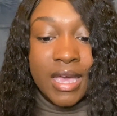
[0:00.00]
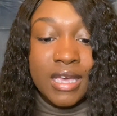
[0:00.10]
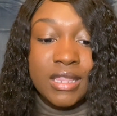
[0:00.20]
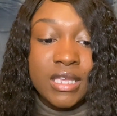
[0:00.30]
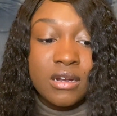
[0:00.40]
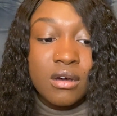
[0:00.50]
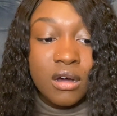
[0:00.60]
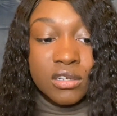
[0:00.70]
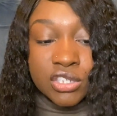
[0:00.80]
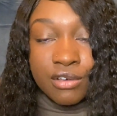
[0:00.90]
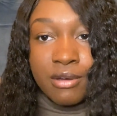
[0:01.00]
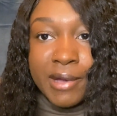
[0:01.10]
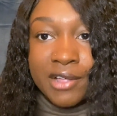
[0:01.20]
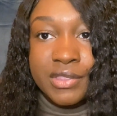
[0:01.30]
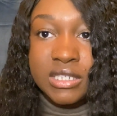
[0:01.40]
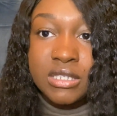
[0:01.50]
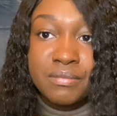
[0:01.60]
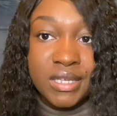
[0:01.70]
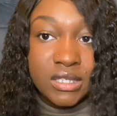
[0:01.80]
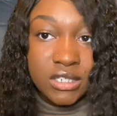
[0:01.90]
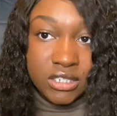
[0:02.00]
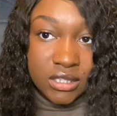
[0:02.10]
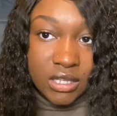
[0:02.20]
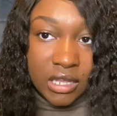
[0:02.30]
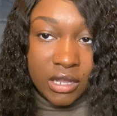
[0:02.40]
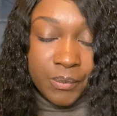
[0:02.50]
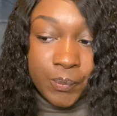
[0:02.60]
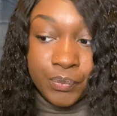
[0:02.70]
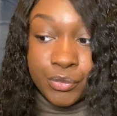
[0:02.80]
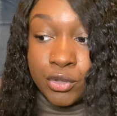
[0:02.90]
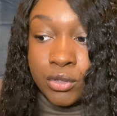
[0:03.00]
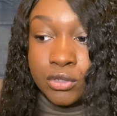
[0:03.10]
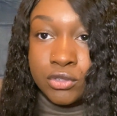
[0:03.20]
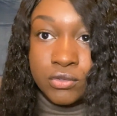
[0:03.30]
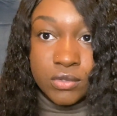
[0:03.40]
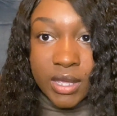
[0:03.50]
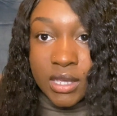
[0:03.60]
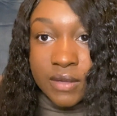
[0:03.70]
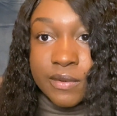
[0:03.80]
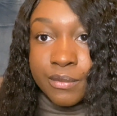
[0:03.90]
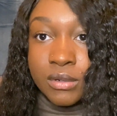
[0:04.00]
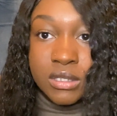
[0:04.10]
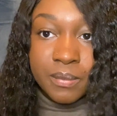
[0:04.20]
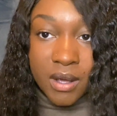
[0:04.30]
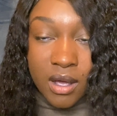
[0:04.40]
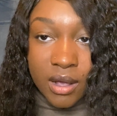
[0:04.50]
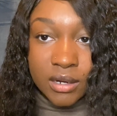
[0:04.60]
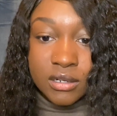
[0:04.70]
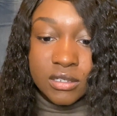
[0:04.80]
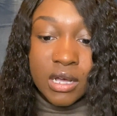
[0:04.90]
And then also about this messaging thing, do they even respond?